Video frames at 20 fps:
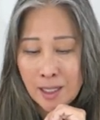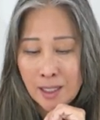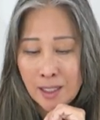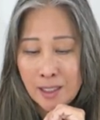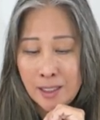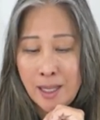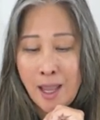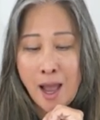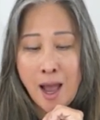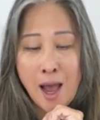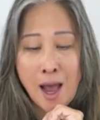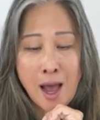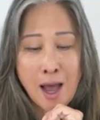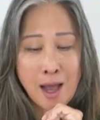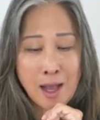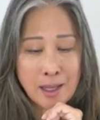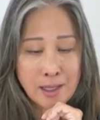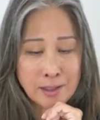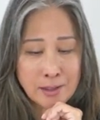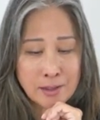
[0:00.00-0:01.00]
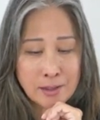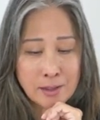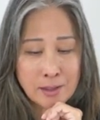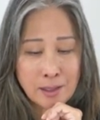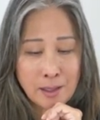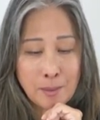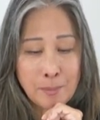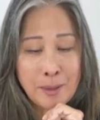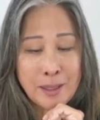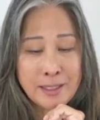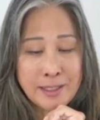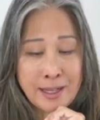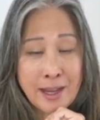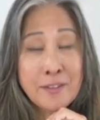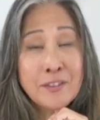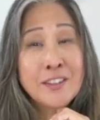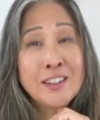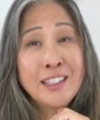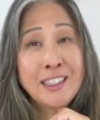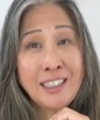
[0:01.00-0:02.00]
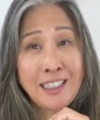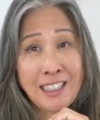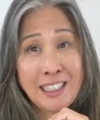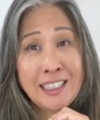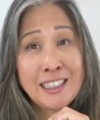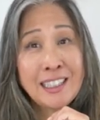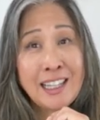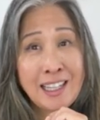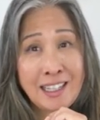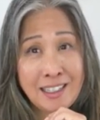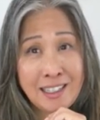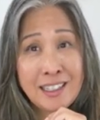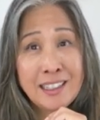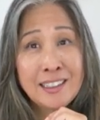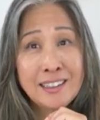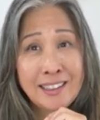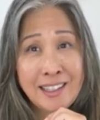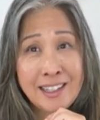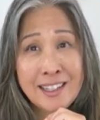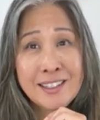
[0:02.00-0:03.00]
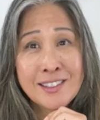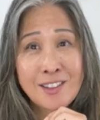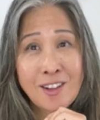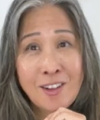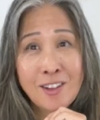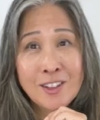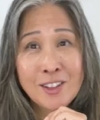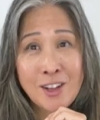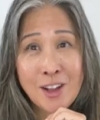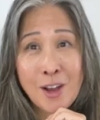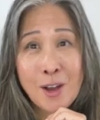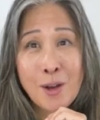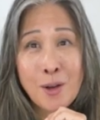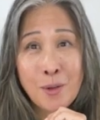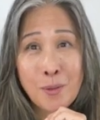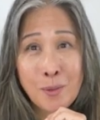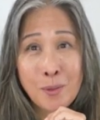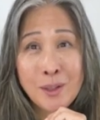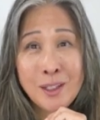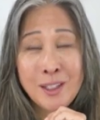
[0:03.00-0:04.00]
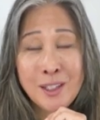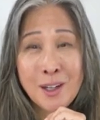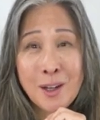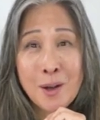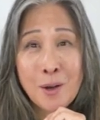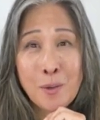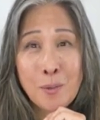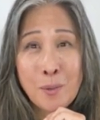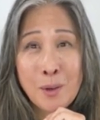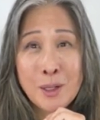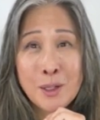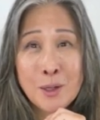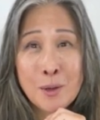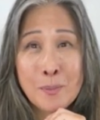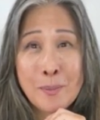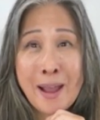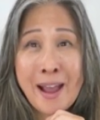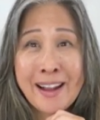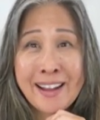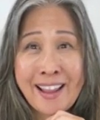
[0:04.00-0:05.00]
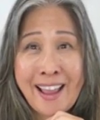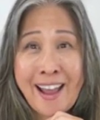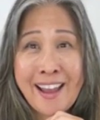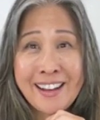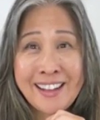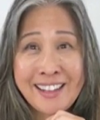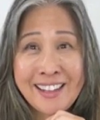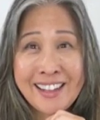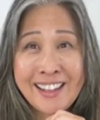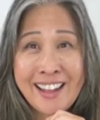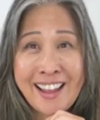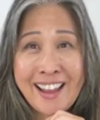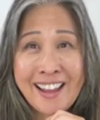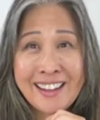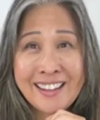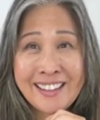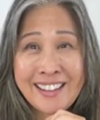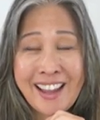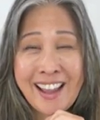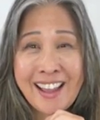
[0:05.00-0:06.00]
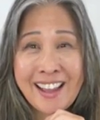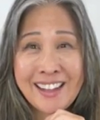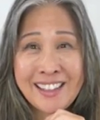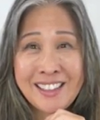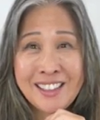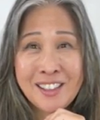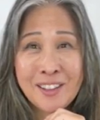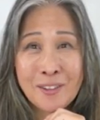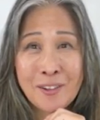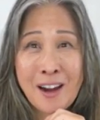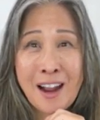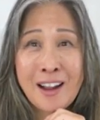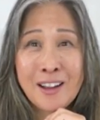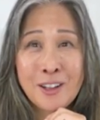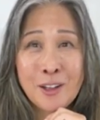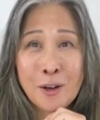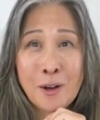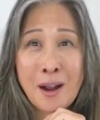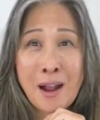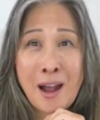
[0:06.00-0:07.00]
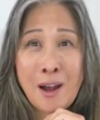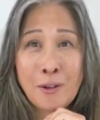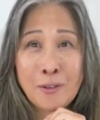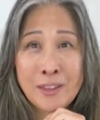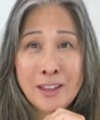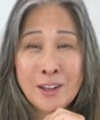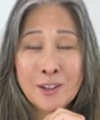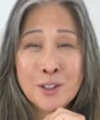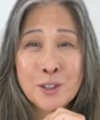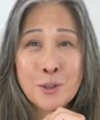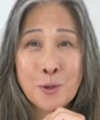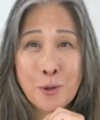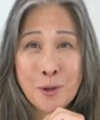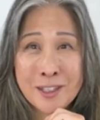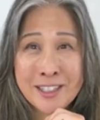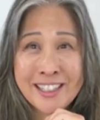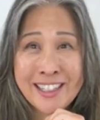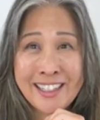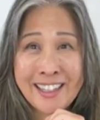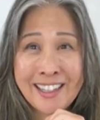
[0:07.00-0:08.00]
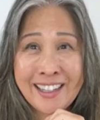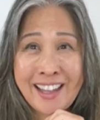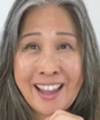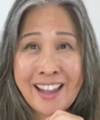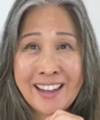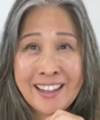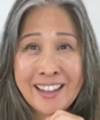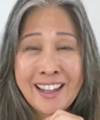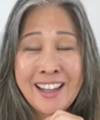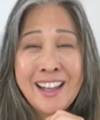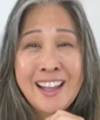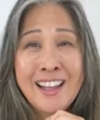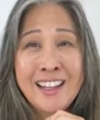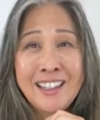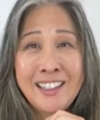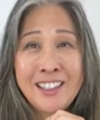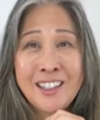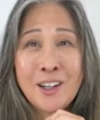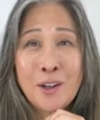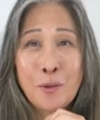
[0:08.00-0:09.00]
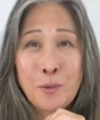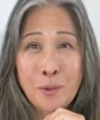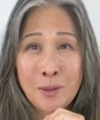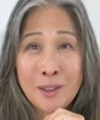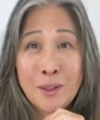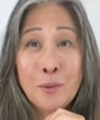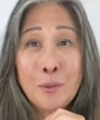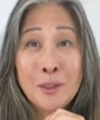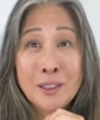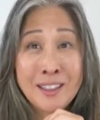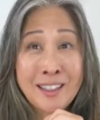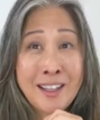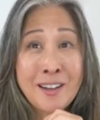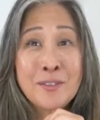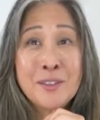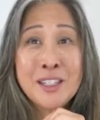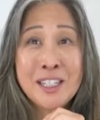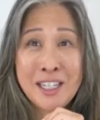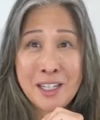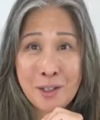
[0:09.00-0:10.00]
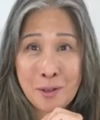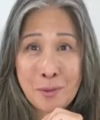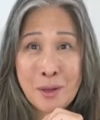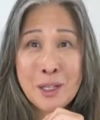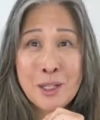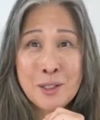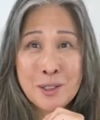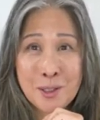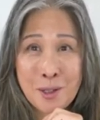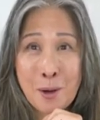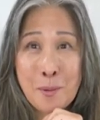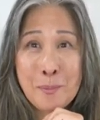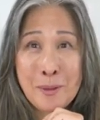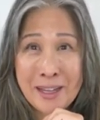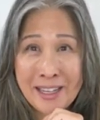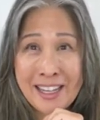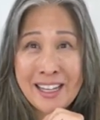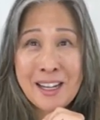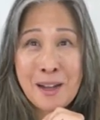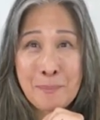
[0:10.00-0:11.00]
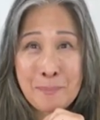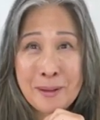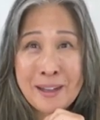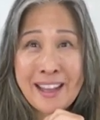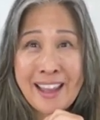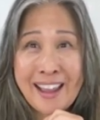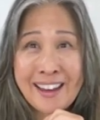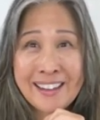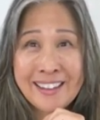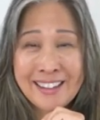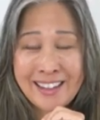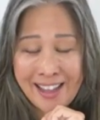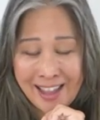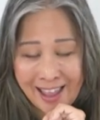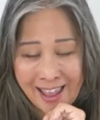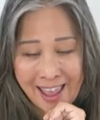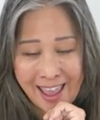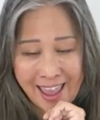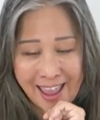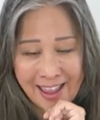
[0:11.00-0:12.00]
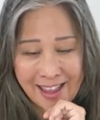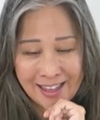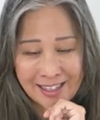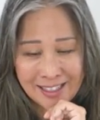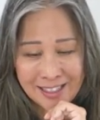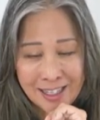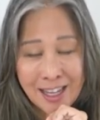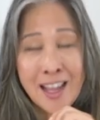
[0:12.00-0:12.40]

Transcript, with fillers: yes, but definitely let us all know, you know, when you're back at it again, and you know, you're out there sourcing again. You know, would love to hear what you start picking up again. And